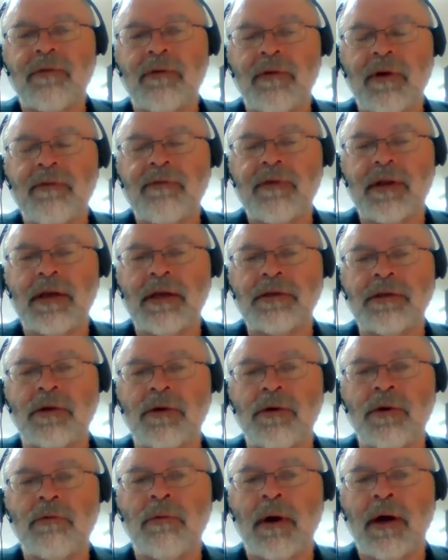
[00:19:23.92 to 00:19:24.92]
QARC4Revit is a
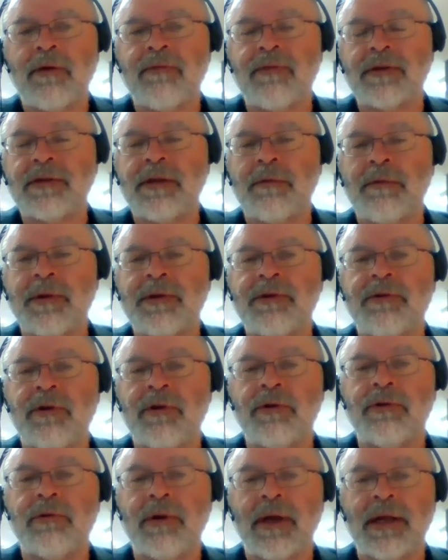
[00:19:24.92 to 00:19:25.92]
good way for someone to
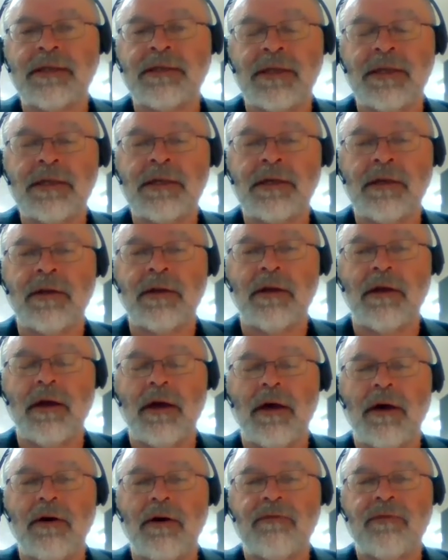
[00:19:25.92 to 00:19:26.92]
transition
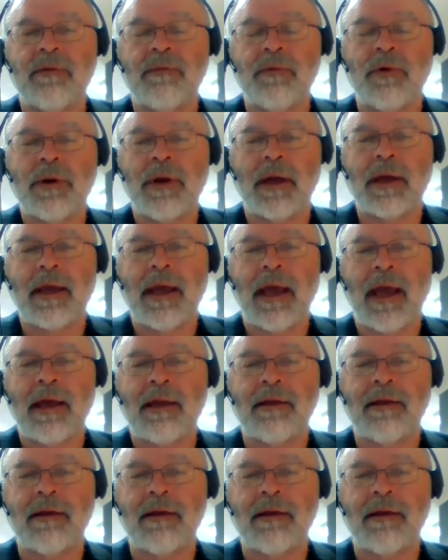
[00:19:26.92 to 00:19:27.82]
from AutoCAD